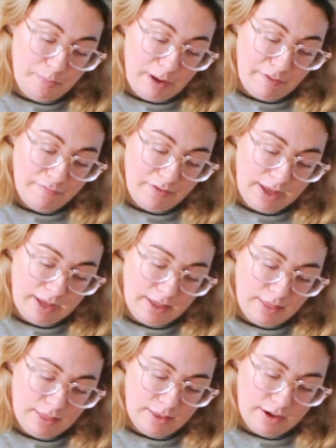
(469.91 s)

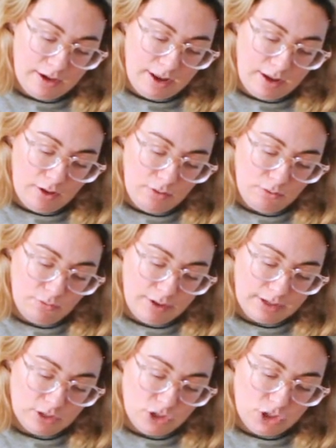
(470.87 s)
buffing the nail
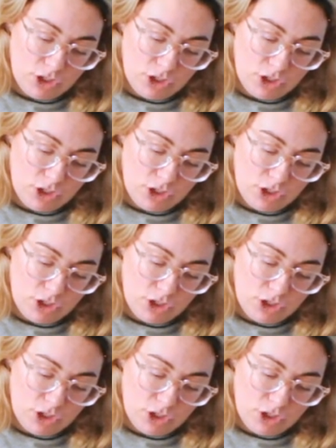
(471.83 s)
like